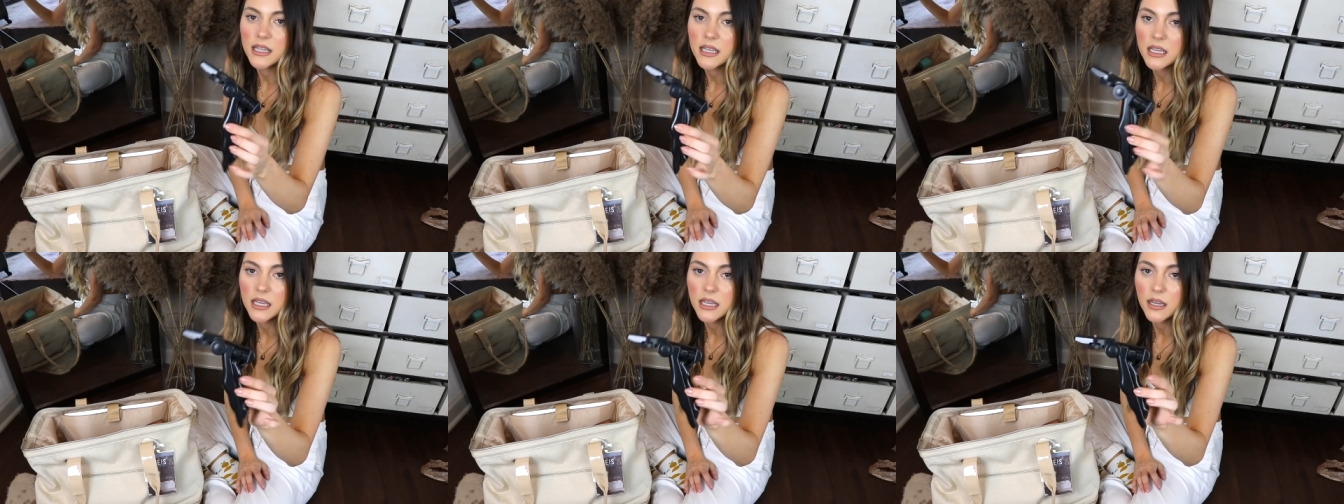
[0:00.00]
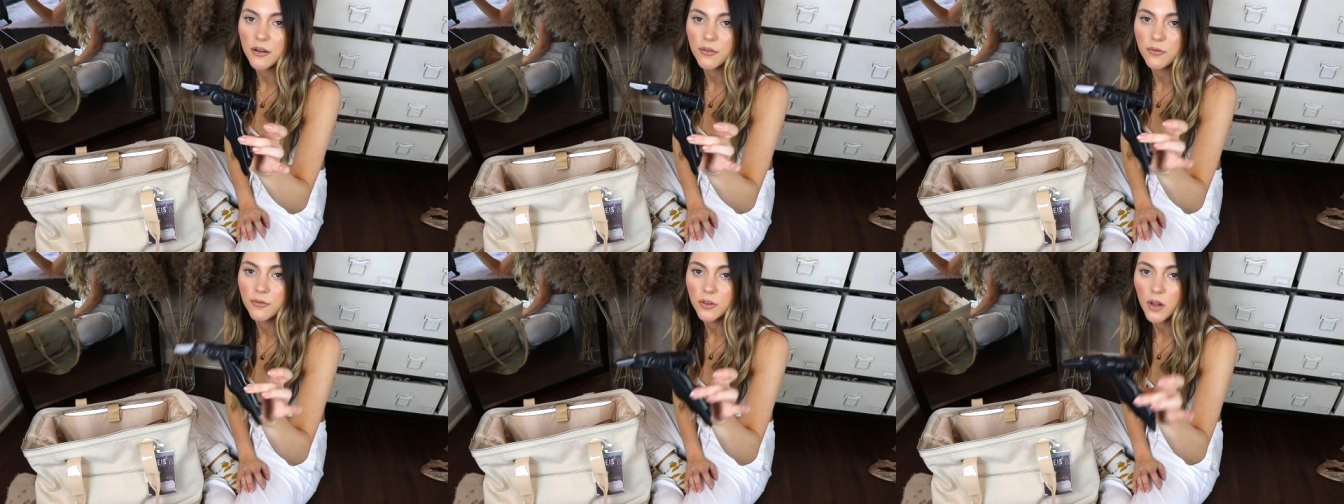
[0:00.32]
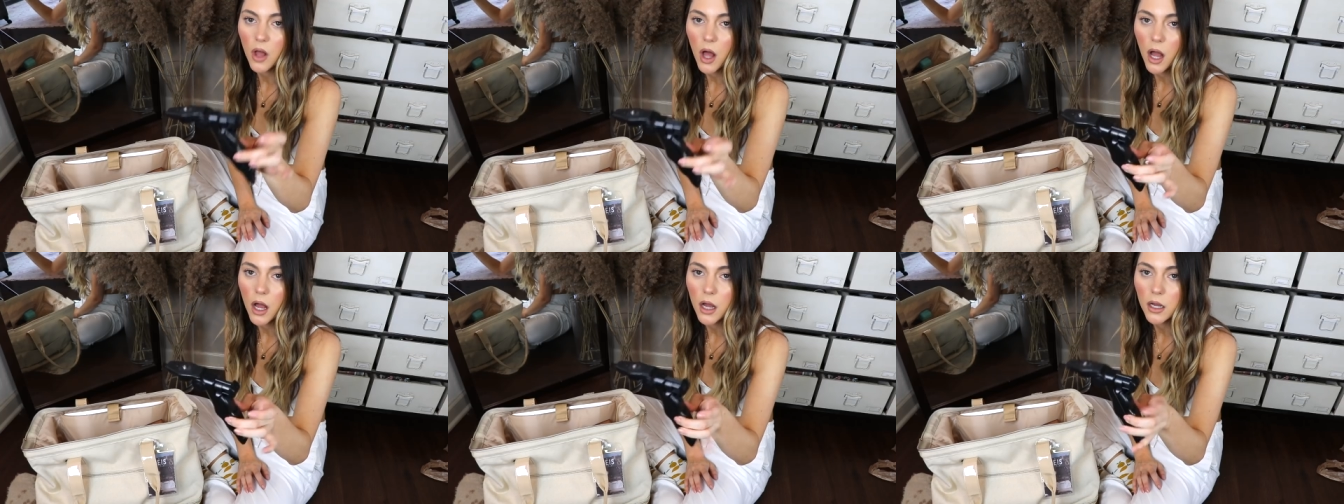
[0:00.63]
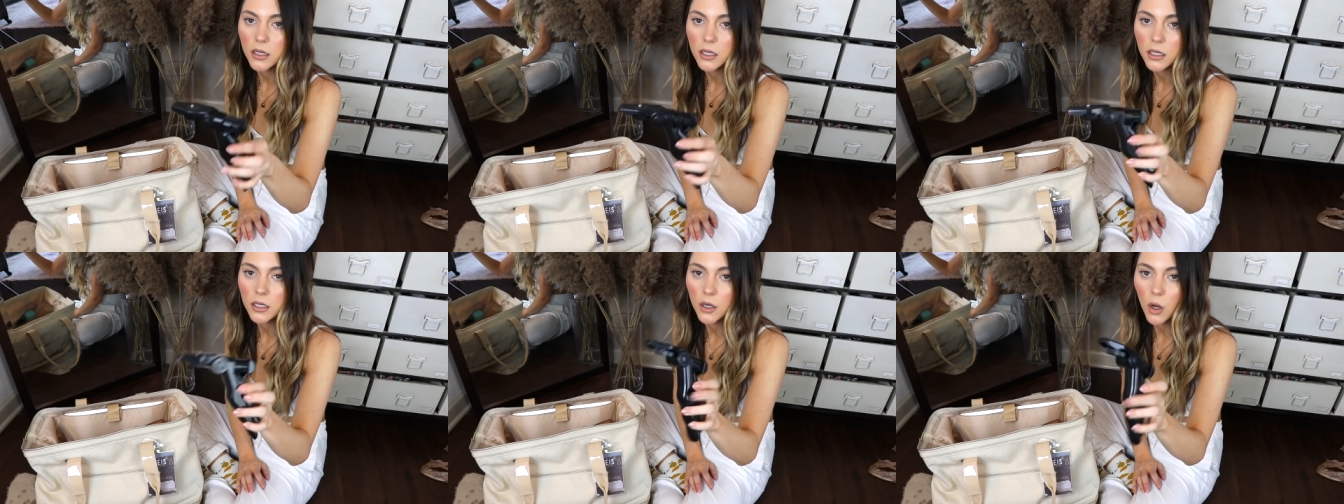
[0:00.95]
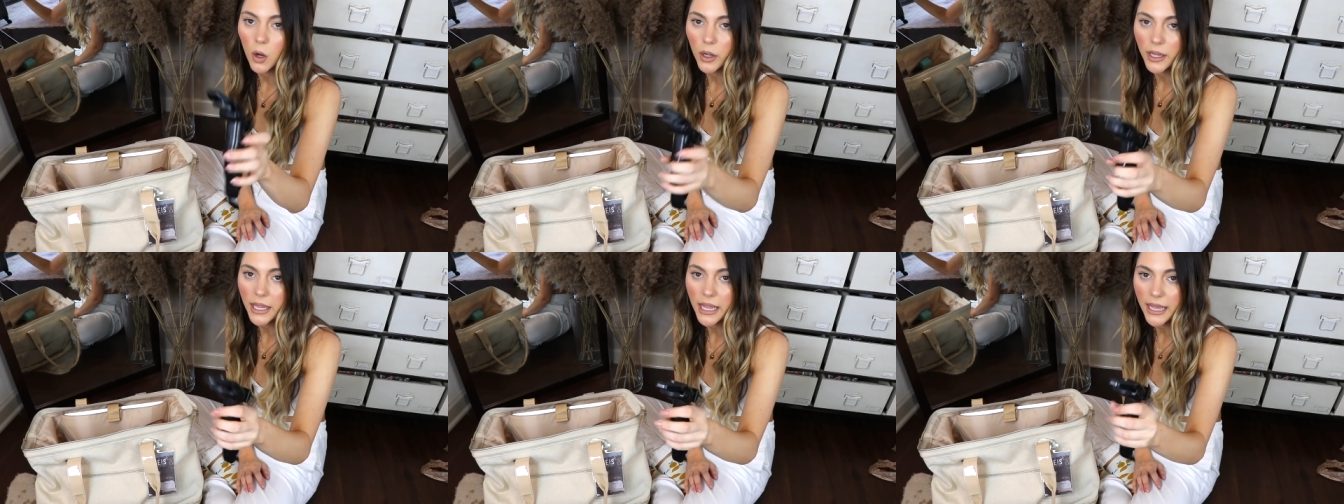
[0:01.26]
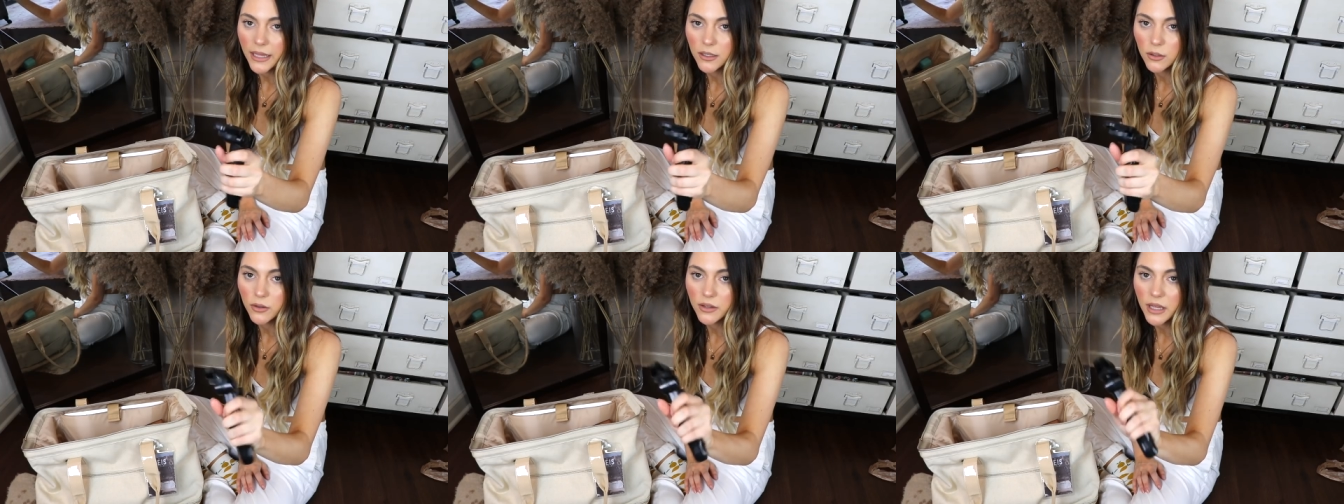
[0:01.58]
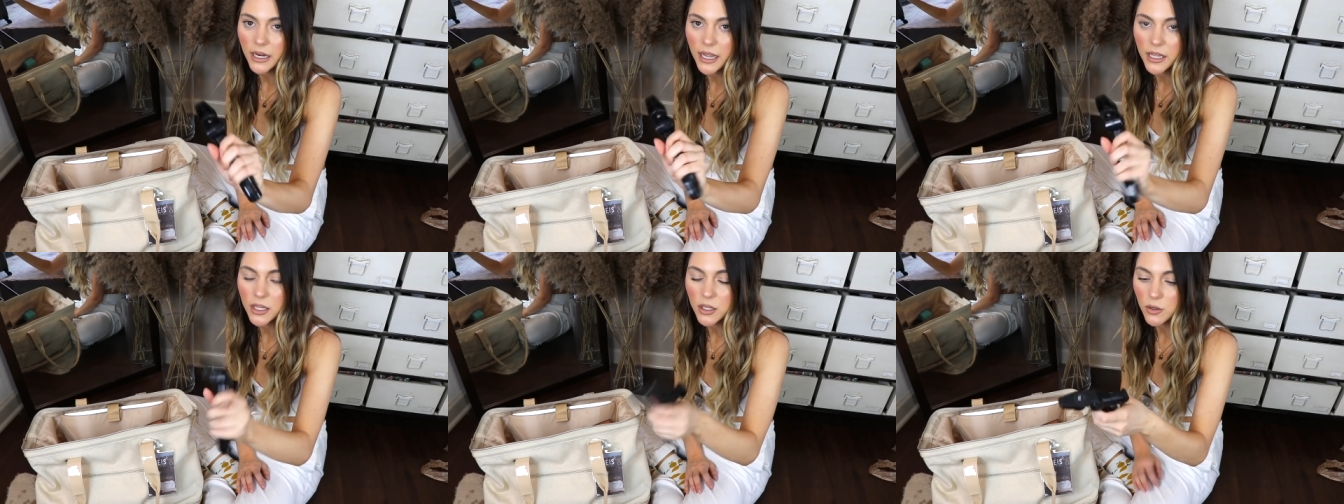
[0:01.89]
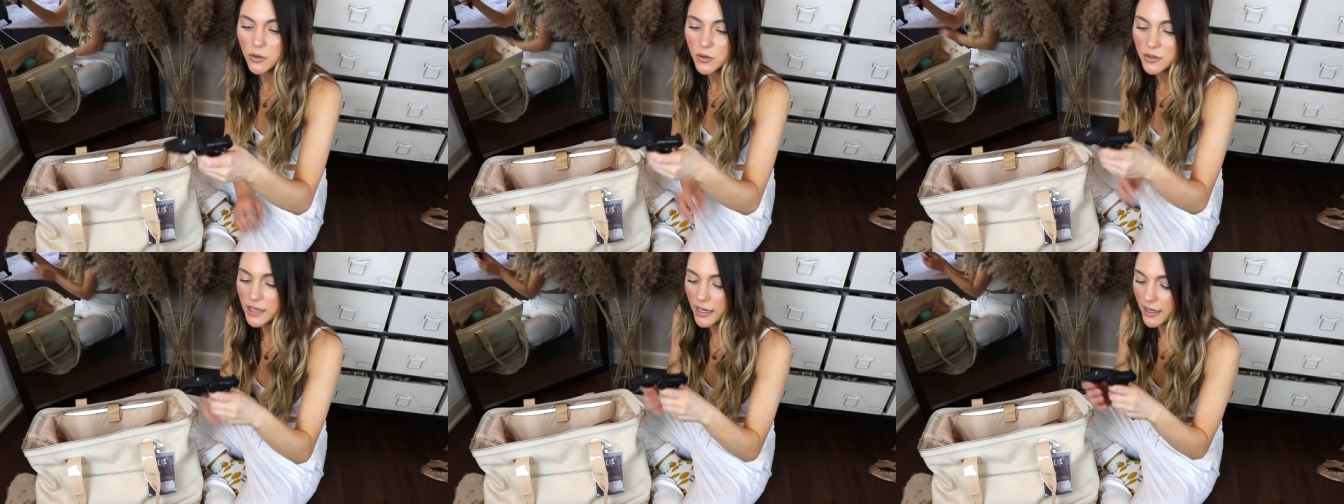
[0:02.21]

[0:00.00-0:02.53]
the vlog handle that I use.